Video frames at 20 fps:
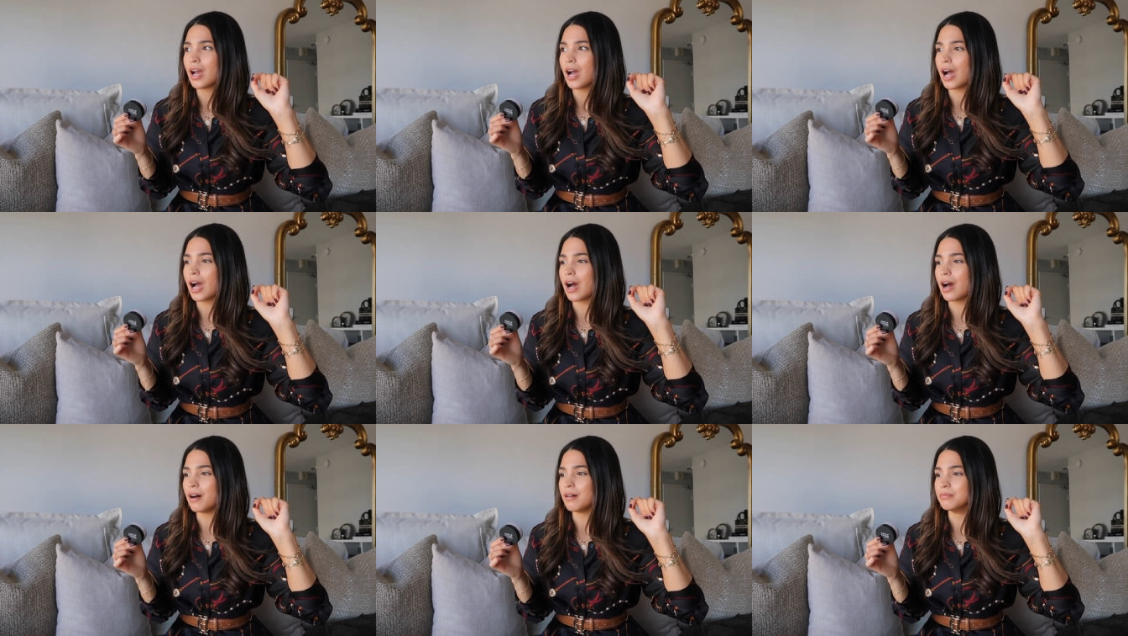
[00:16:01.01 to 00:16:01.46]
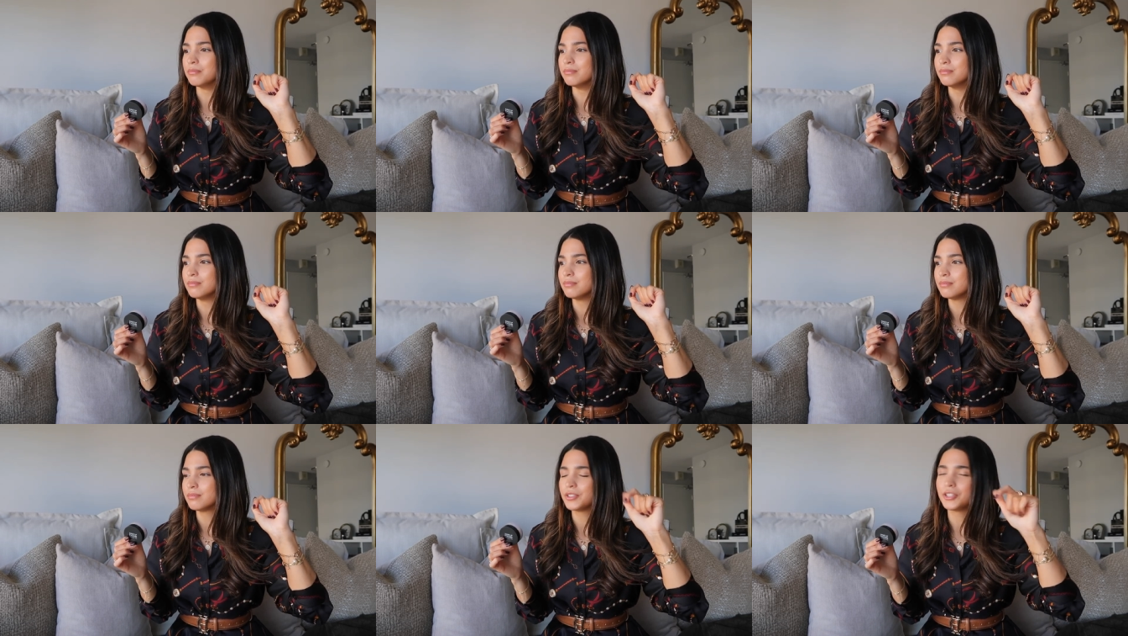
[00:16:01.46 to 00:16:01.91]

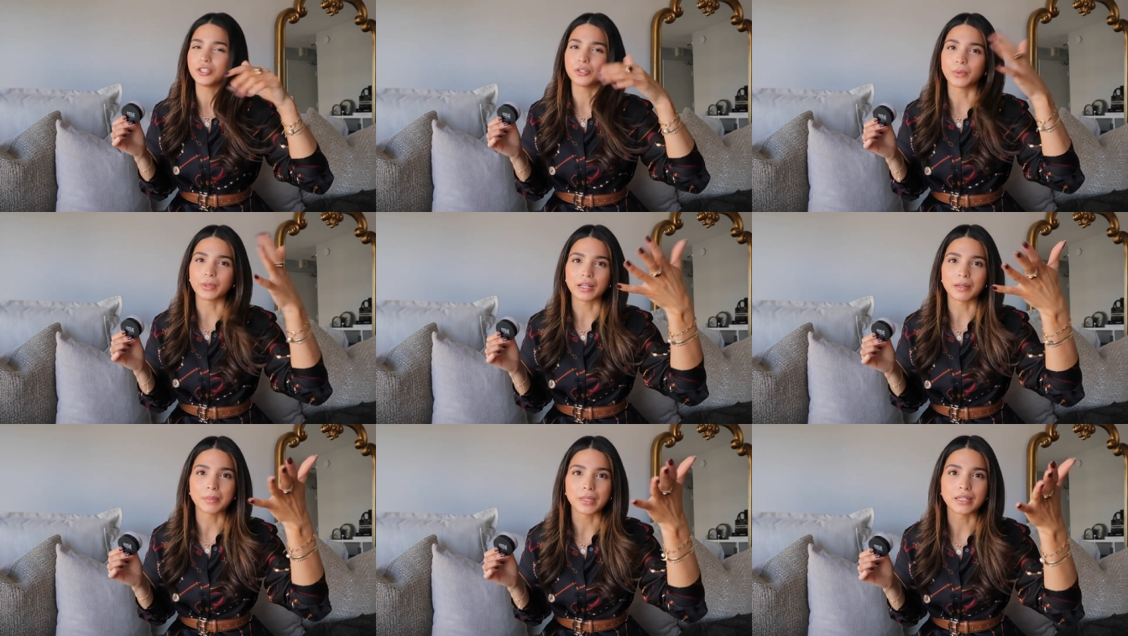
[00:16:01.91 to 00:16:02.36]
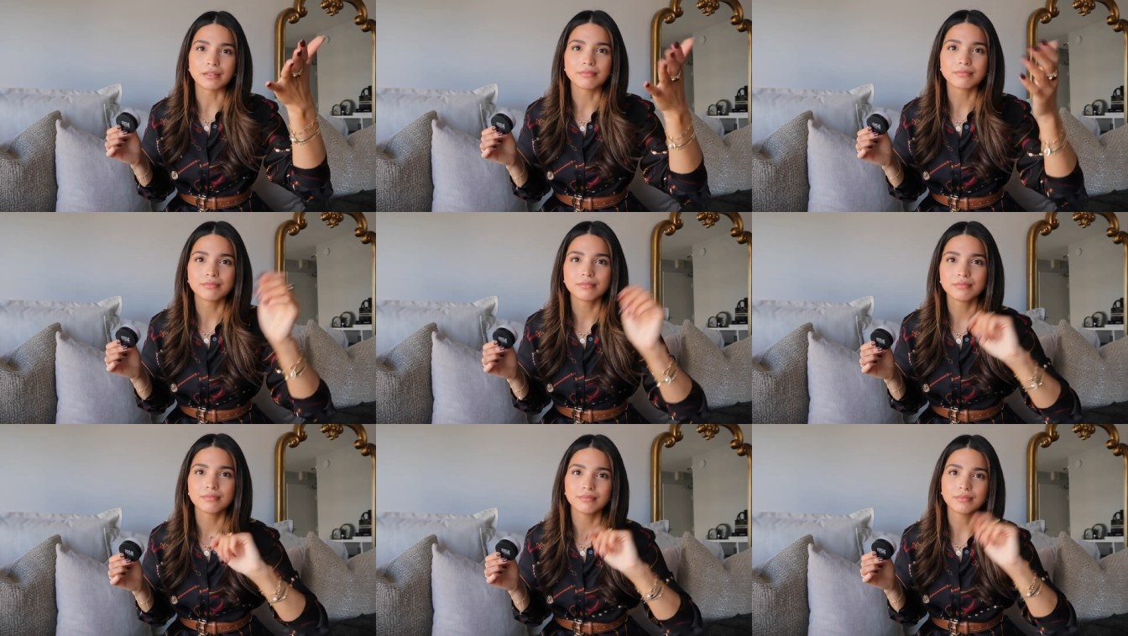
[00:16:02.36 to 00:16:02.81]
Um, you know what I mean
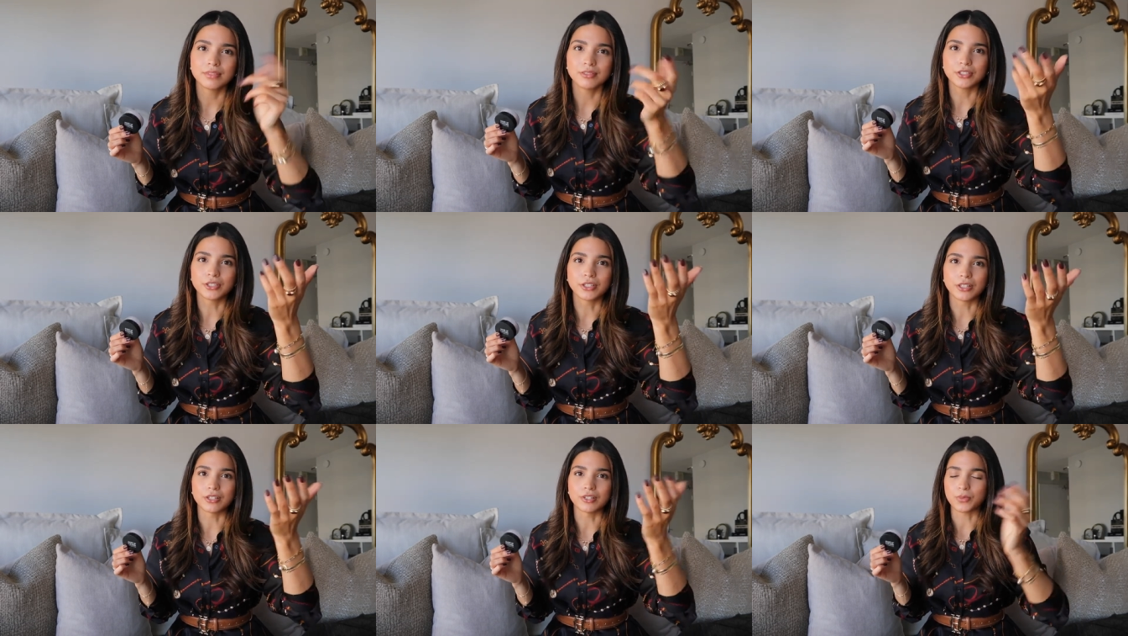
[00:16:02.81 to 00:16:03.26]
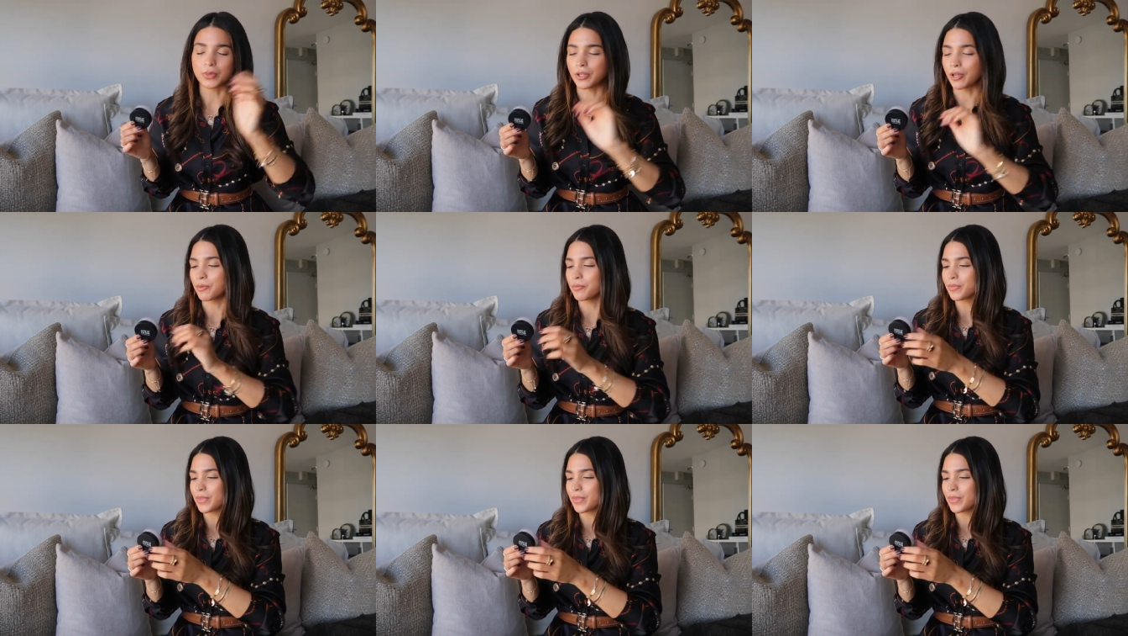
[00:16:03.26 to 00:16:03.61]
you girls will know.